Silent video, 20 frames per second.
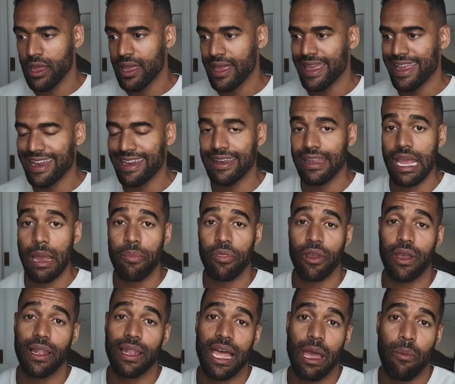in
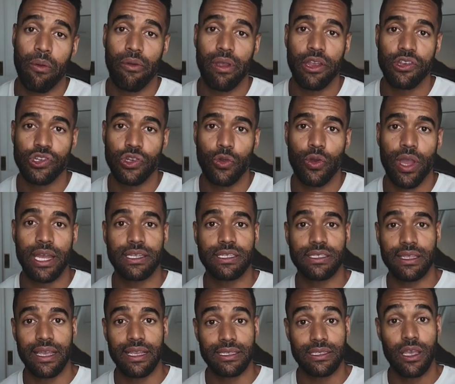depth collaboration who has
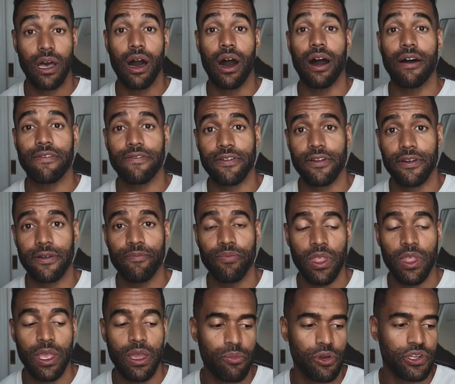things to offer,
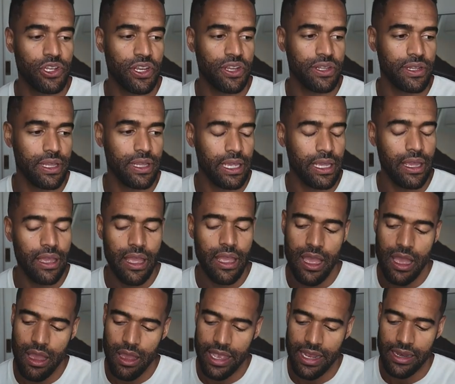particularly
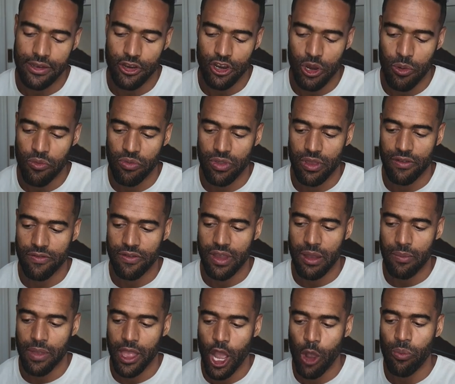in terms of
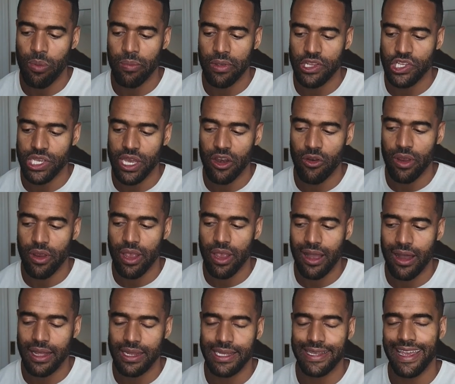um, helping me generate
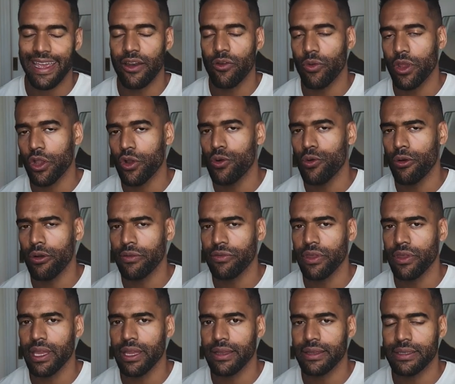content, record
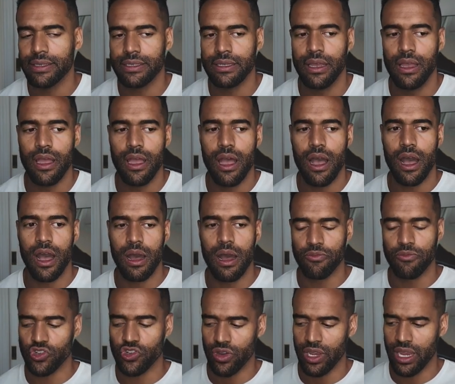things, um,
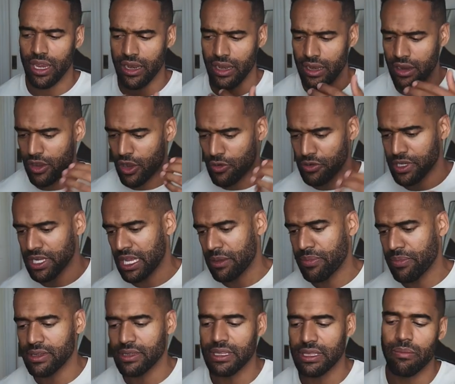train, go deep
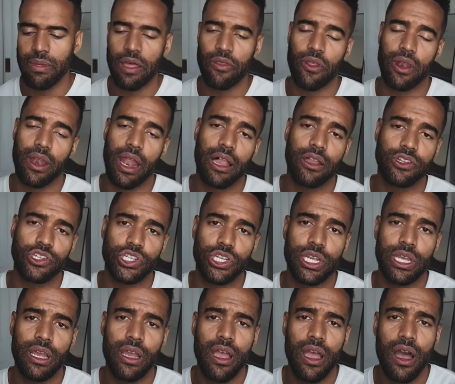into the
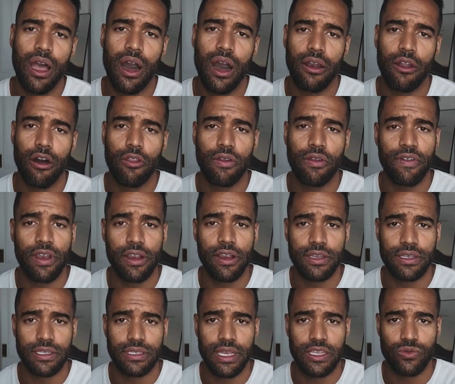methodology on all the
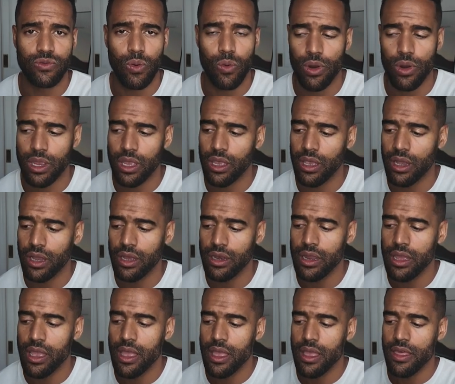various things we're working
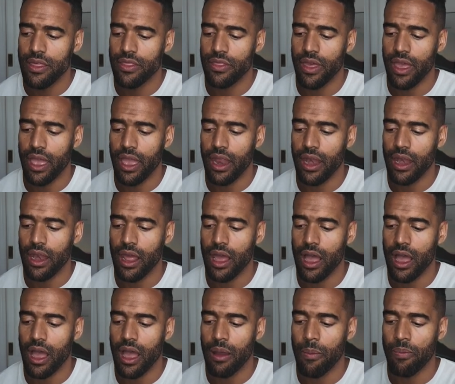on, then
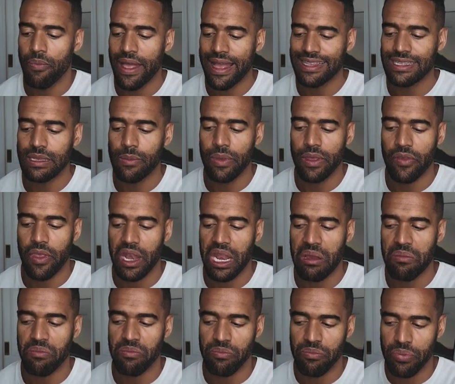um, that's something that
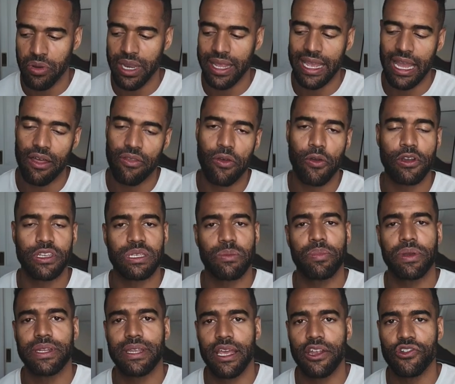I'm putting out there as a
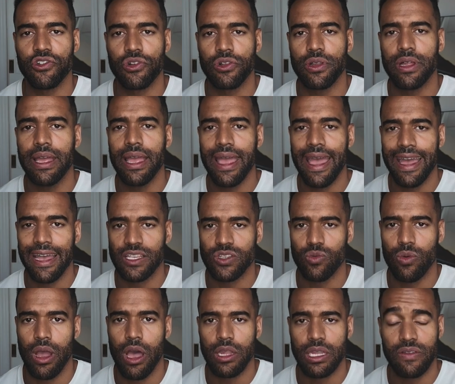potential as
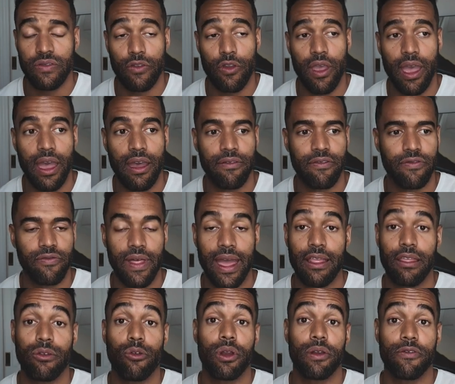well. If you have
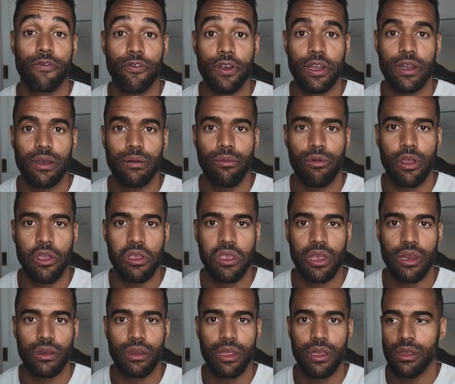that sort of freedom where you
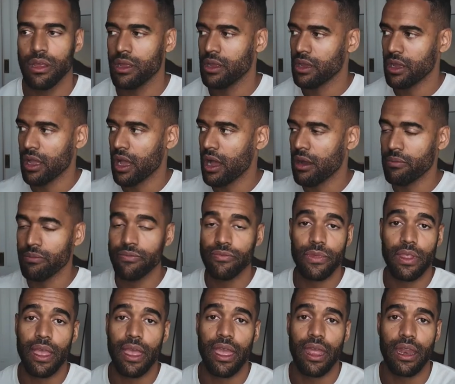can come
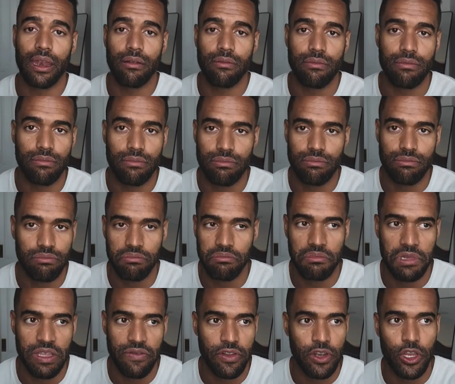and
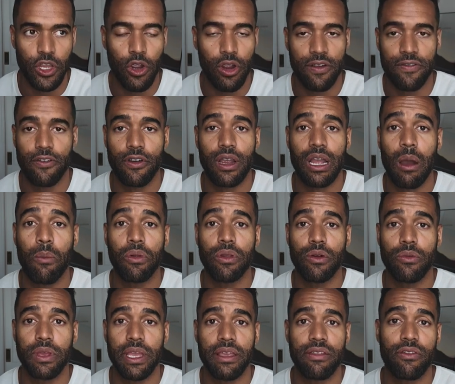live in New York for a couple of
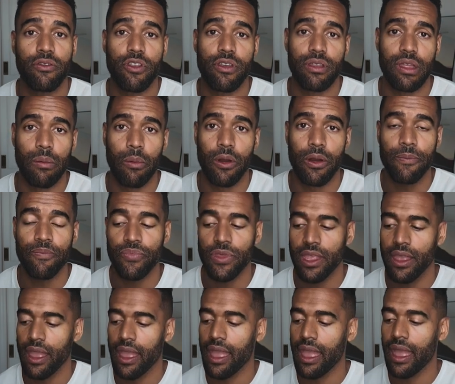weeks for the summer
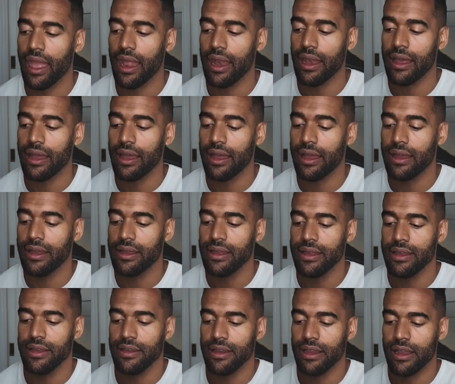and uh,
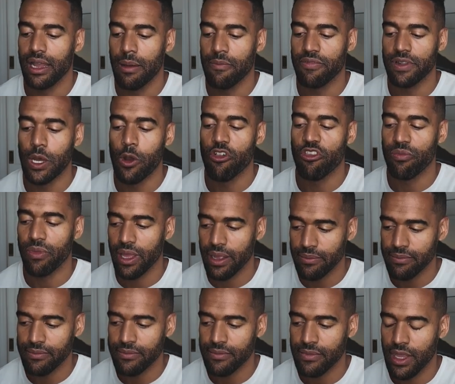come flow with me.
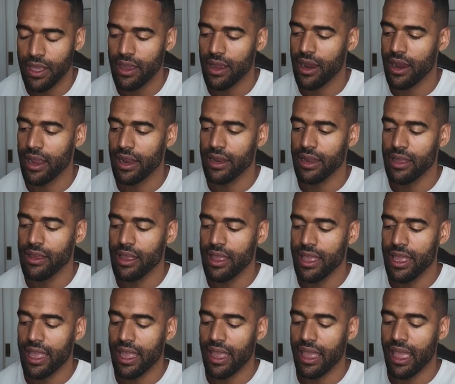All right.
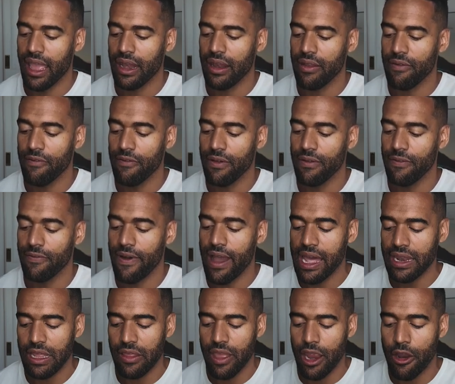And
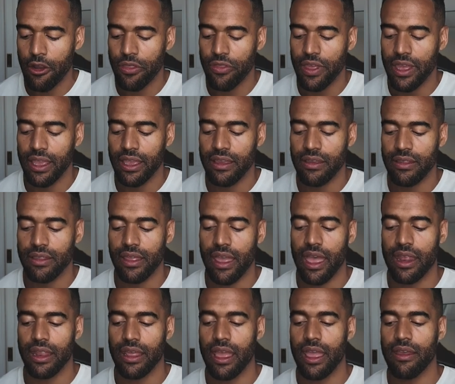finally, the other thing is
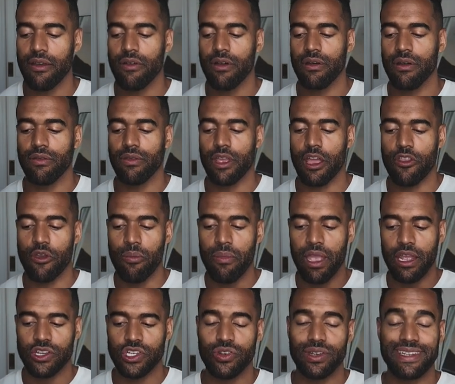that the other
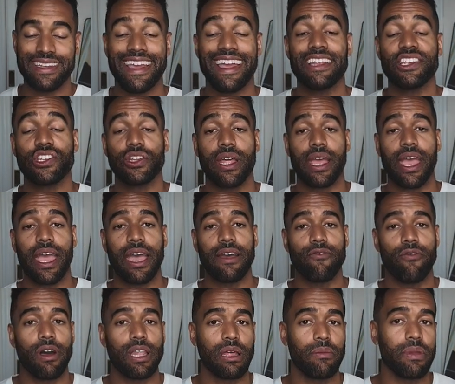major intention I have
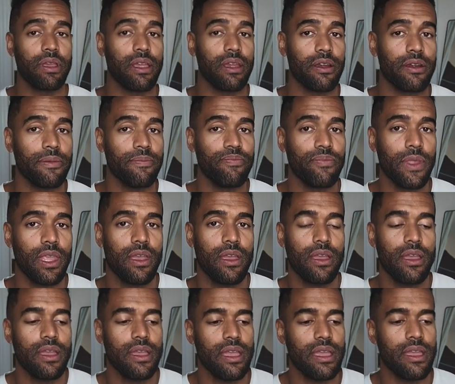while I'm here
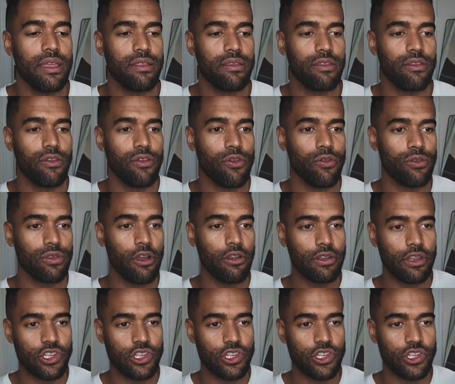is to start the